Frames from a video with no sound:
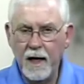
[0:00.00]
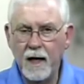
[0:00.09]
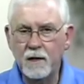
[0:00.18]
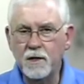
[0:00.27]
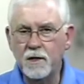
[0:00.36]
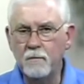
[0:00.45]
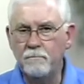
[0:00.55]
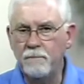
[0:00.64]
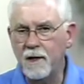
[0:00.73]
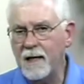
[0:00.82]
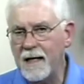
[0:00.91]
and to
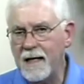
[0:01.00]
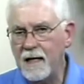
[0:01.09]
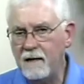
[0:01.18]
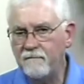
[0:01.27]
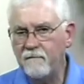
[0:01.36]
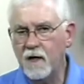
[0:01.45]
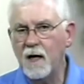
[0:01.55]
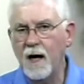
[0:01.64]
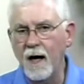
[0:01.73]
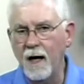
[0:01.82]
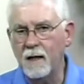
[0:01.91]
believe
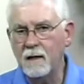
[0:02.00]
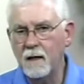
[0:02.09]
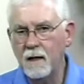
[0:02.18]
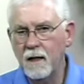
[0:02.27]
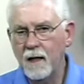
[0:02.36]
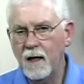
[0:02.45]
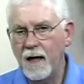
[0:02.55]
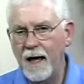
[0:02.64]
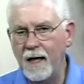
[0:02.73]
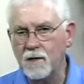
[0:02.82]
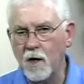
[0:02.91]
God
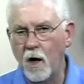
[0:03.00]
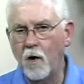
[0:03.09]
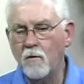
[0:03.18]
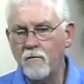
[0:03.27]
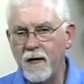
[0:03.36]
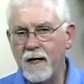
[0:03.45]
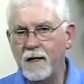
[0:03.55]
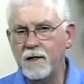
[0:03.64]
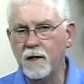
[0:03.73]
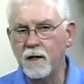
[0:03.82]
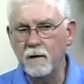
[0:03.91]
has already
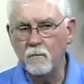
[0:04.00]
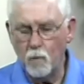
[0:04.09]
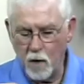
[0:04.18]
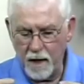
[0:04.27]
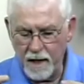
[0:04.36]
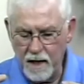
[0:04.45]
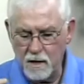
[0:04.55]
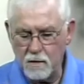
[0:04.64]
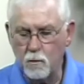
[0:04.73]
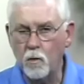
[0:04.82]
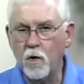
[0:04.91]
done what
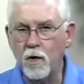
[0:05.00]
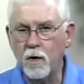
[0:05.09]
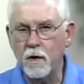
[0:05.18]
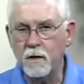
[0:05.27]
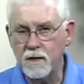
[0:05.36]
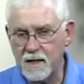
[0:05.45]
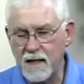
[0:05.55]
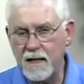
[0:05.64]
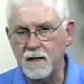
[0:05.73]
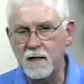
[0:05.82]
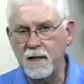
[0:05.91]
His Word
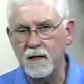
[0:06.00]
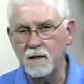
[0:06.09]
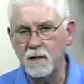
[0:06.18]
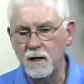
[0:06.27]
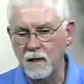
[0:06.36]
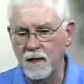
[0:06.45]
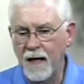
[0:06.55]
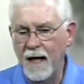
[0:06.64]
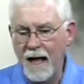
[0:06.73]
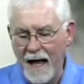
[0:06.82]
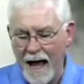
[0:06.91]
says He has done.
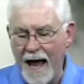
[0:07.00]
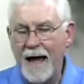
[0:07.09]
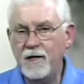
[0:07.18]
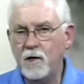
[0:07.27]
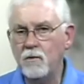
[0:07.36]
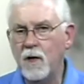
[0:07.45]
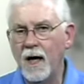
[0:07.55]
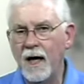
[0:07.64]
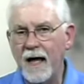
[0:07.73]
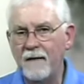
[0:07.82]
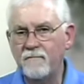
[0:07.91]
I do
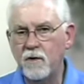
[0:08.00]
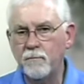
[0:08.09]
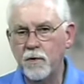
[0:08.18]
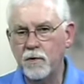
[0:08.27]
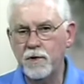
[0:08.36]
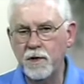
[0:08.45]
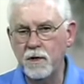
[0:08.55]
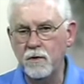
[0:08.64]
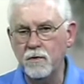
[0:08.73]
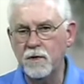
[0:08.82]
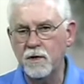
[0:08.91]
not have to
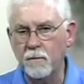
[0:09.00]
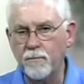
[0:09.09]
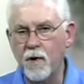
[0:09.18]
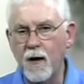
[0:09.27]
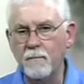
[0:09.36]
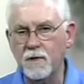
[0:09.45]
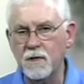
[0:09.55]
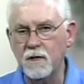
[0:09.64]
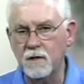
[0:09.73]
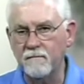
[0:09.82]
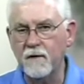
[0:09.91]
produce the
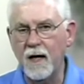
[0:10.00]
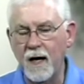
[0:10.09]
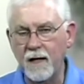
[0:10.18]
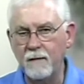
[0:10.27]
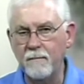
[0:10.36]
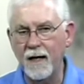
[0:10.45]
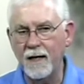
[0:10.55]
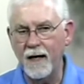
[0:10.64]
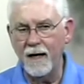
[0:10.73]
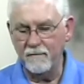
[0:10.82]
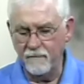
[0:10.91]
promises of God in my
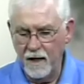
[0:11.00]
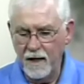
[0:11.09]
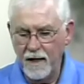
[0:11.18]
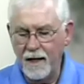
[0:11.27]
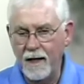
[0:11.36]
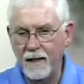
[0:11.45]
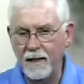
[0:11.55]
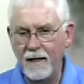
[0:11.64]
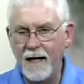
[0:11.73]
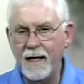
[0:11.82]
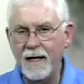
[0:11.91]
life.
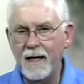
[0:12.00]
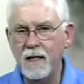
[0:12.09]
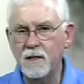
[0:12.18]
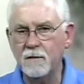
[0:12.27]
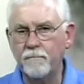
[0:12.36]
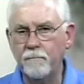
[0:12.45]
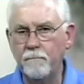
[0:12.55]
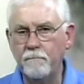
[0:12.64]
Let His